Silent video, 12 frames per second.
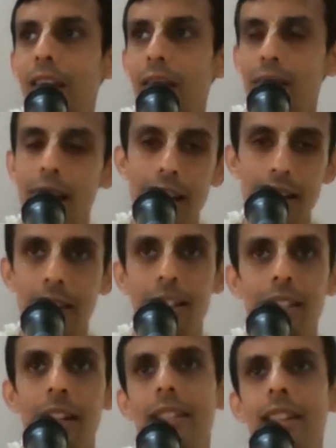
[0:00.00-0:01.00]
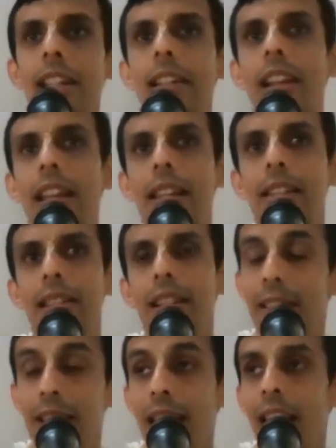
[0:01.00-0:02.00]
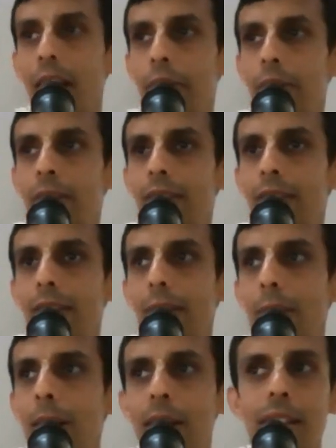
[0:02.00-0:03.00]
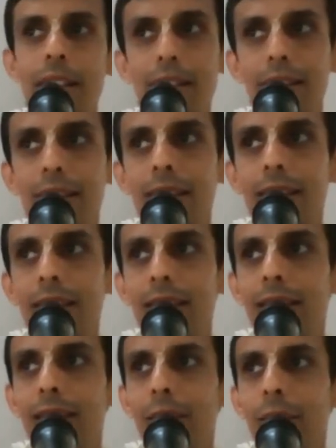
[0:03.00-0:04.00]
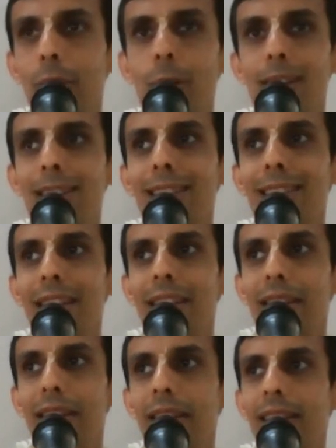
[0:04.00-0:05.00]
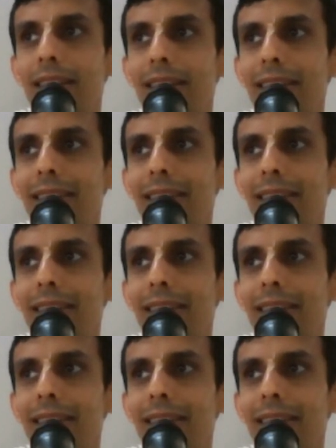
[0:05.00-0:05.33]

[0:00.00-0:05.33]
Krishna is in the center in their life. But here, who was the center?